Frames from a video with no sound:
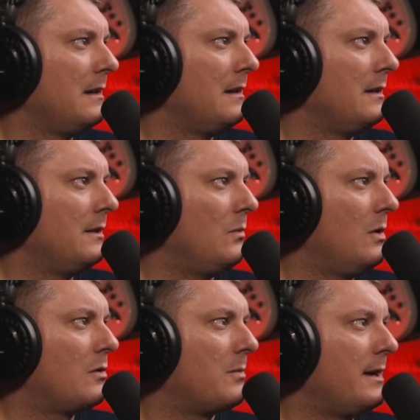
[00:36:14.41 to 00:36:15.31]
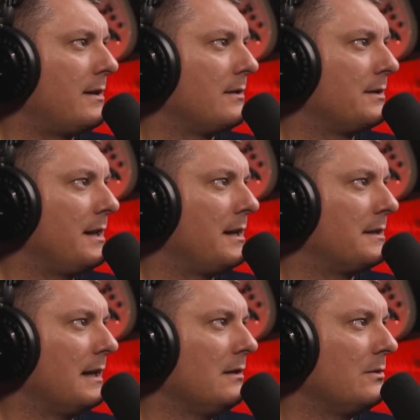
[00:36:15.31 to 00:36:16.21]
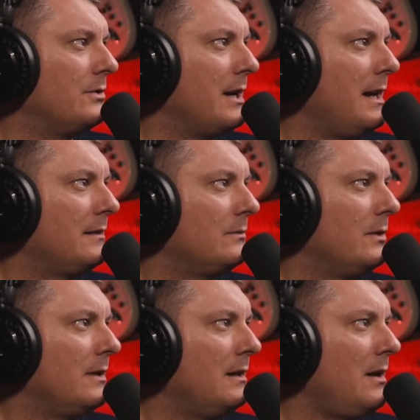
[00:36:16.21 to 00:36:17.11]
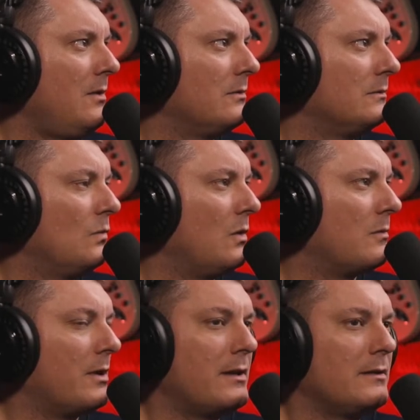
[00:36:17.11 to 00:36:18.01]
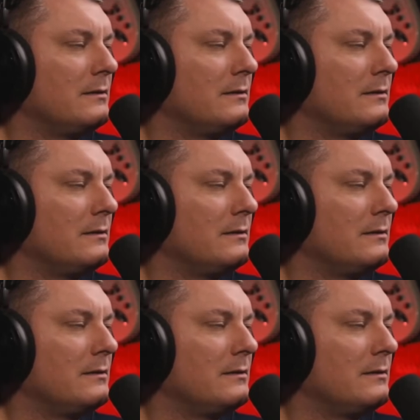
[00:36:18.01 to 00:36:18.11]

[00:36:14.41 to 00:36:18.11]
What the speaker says: The Woke Breaker says, hello, chat. Well, hello, Woke Breaker.